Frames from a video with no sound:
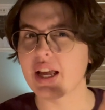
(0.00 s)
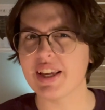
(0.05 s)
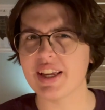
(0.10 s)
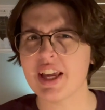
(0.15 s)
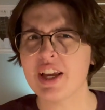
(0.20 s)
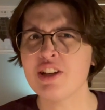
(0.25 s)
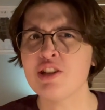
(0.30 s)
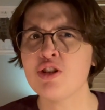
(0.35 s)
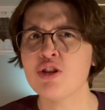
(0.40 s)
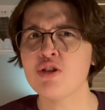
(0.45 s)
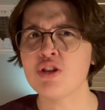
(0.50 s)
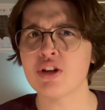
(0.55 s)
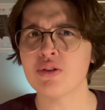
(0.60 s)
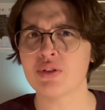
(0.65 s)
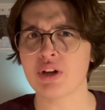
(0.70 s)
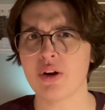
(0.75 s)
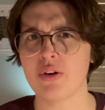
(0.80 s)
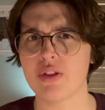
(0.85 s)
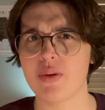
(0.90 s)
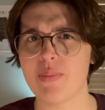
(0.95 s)
In case you don't
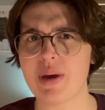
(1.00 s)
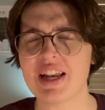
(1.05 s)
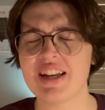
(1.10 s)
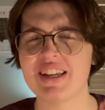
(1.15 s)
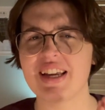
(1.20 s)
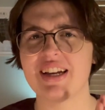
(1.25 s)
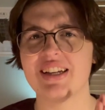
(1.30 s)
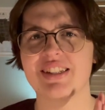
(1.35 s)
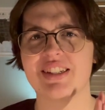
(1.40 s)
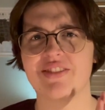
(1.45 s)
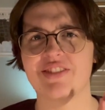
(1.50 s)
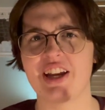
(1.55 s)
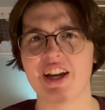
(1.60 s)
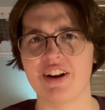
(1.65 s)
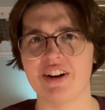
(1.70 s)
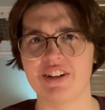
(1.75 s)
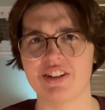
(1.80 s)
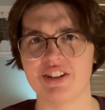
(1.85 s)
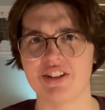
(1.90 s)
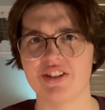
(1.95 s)
know, the main cast of
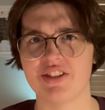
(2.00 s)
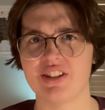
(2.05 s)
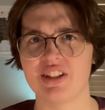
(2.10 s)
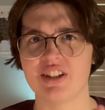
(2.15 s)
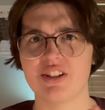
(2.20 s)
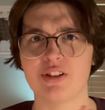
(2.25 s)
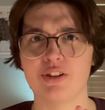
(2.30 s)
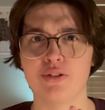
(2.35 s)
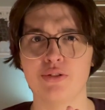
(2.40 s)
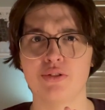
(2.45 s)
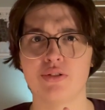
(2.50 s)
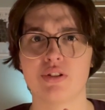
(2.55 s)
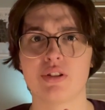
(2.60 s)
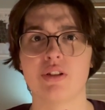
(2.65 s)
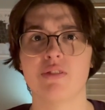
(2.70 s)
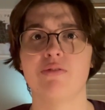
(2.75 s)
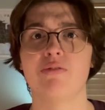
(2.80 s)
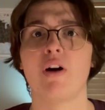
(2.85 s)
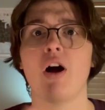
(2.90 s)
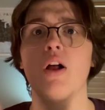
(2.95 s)
characters includes the
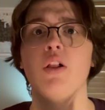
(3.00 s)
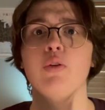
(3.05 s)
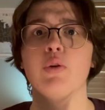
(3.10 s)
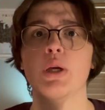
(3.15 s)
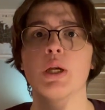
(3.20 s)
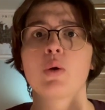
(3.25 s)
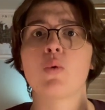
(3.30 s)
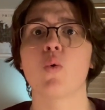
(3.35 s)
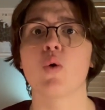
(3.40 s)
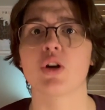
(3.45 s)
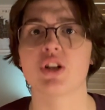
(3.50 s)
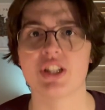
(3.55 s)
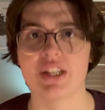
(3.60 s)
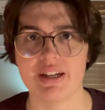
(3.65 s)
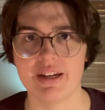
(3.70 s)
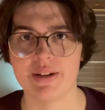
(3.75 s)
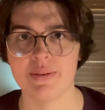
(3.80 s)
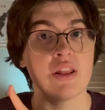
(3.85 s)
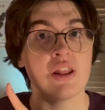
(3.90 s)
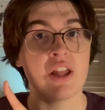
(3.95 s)
following
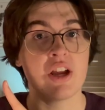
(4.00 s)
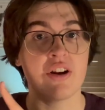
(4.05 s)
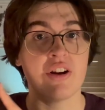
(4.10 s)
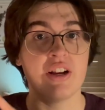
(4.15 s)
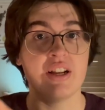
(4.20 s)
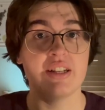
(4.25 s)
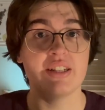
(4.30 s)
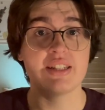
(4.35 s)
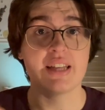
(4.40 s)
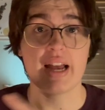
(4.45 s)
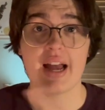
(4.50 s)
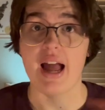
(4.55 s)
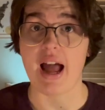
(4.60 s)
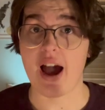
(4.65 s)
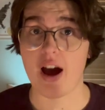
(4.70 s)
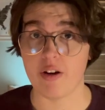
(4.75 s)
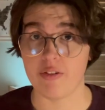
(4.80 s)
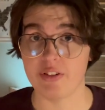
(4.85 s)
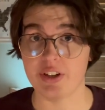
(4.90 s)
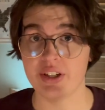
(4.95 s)
quartet. There is
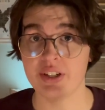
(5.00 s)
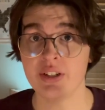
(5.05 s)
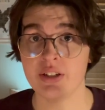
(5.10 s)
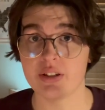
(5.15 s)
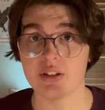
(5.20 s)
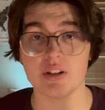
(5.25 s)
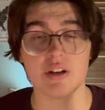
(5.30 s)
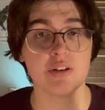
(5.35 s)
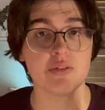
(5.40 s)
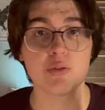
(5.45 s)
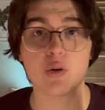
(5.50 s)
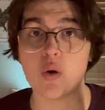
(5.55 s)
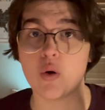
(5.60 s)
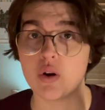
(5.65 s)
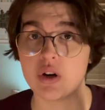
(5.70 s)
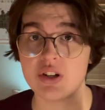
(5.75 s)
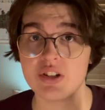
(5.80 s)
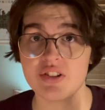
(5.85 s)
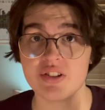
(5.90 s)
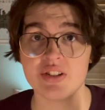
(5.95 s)
Alvin, of
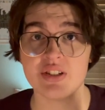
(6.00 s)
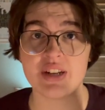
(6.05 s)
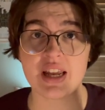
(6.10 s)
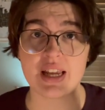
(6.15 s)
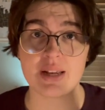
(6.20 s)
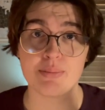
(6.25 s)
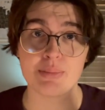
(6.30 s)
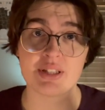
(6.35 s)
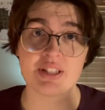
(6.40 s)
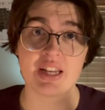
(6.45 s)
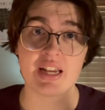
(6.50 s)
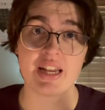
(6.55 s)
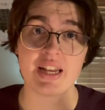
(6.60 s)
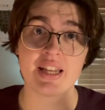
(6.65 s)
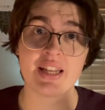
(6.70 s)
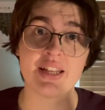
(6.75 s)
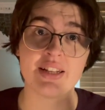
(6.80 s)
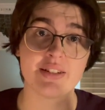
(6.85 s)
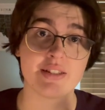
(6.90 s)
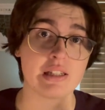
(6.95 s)
course, namesake,
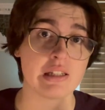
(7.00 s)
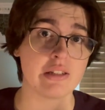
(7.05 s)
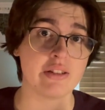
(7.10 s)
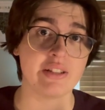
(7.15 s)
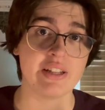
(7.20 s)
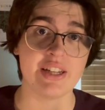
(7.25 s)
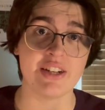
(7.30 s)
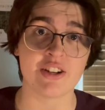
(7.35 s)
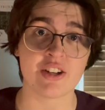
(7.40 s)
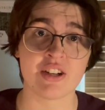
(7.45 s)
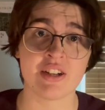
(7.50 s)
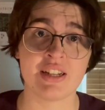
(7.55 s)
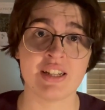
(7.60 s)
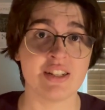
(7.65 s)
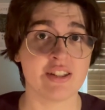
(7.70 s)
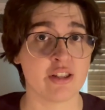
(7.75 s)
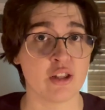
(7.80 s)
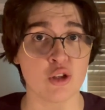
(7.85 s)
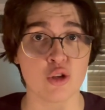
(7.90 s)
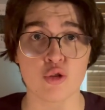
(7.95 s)
he's the leader,
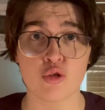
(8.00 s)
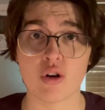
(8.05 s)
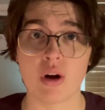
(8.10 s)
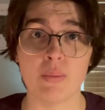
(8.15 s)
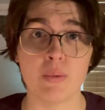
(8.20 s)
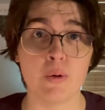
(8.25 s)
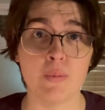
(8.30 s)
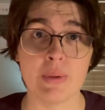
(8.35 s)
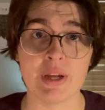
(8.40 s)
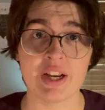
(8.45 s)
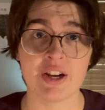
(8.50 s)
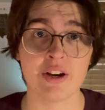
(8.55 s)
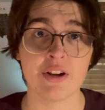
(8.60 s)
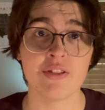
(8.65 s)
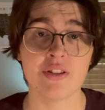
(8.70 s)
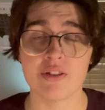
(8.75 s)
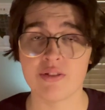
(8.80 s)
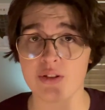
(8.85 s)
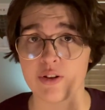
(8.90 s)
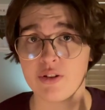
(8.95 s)
he's the troublemaker.
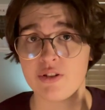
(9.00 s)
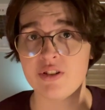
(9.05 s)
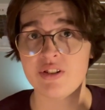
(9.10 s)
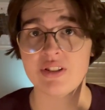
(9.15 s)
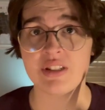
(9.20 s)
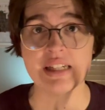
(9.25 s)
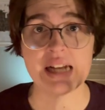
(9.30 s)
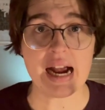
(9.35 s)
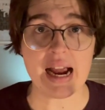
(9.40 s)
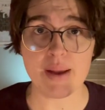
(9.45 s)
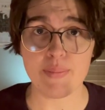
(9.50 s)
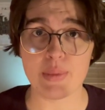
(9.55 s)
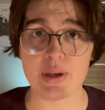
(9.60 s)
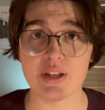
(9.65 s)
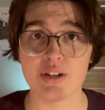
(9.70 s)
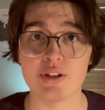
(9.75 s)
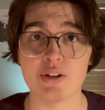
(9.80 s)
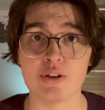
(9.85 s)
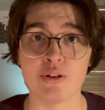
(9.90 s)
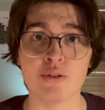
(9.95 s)
Then there's
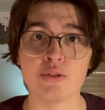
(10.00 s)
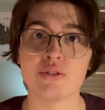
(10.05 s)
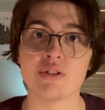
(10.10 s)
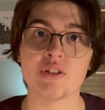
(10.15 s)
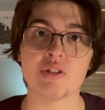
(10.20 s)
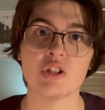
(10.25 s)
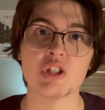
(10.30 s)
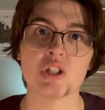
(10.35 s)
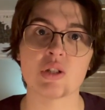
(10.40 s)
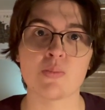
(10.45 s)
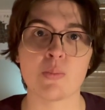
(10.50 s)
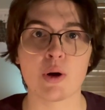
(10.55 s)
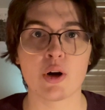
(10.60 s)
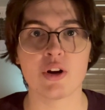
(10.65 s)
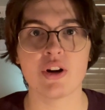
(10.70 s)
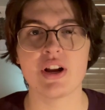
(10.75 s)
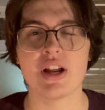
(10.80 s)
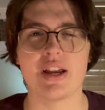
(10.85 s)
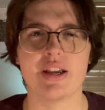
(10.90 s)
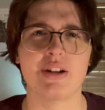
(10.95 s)
Simon, who's the
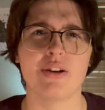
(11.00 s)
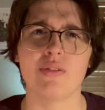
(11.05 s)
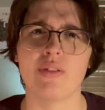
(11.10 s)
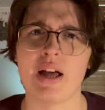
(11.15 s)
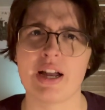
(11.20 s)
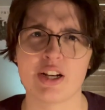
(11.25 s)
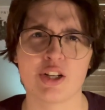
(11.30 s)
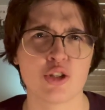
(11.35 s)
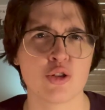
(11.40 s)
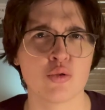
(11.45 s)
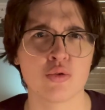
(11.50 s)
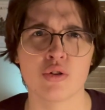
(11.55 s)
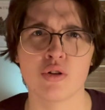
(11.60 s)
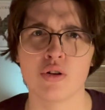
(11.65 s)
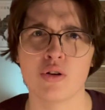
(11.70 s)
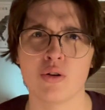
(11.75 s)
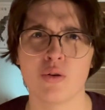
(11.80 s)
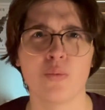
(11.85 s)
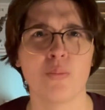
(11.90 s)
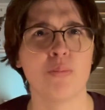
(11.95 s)
smart,
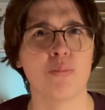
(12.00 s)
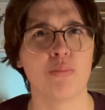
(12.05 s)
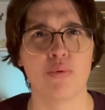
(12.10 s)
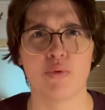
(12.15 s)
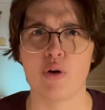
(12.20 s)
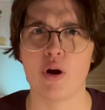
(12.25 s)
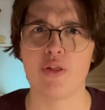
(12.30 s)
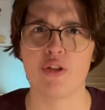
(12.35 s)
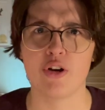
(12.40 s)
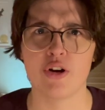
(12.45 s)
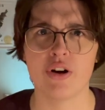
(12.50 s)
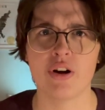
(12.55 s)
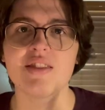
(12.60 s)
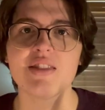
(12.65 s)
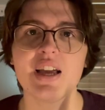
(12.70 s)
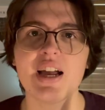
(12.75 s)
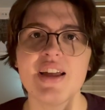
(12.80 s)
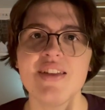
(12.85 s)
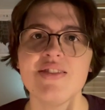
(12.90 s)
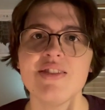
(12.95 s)
intellectual brother.
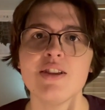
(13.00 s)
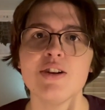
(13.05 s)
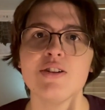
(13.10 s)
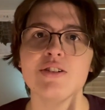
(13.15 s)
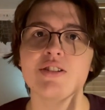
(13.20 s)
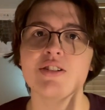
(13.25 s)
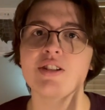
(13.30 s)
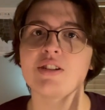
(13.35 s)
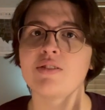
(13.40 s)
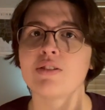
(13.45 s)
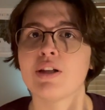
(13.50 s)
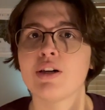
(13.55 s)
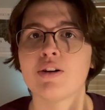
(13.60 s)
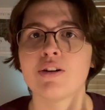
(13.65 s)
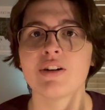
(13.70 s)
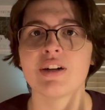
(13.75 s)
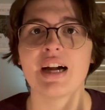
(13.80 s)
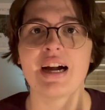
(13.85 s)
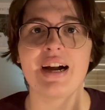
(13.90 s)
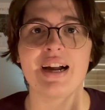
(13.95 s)
Then there's the
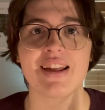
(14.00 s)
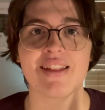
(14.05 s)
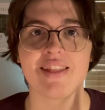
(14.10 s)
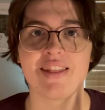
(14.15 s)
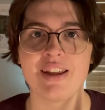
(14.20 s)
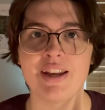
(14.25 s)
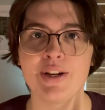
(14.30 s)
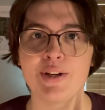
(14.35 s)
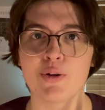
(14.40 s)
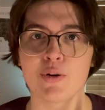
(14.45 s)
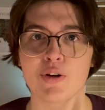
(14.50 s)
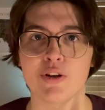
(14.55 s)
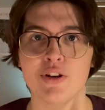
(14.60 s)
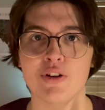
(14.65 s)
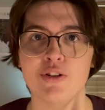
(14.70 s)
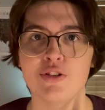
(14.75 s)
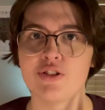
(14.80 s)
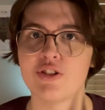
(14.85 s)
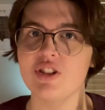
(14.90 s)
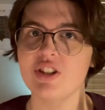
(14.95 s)
little guy, Theodore,
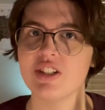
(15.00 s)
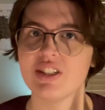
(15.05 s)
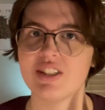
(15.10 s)
who's